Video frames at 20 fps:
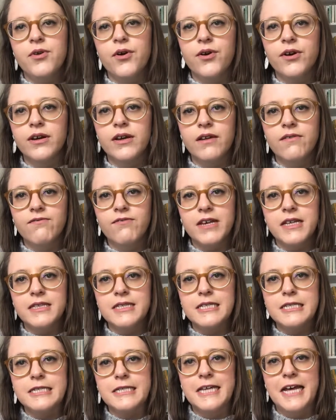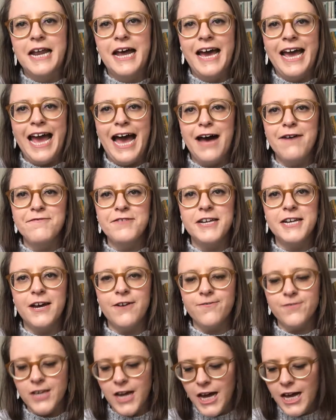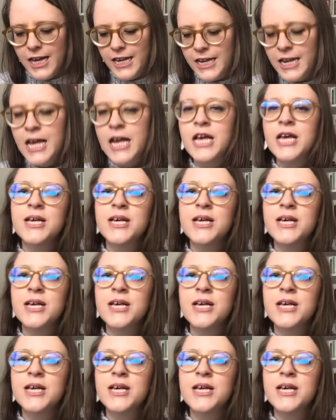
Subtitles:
not convinced that I have enough yarn.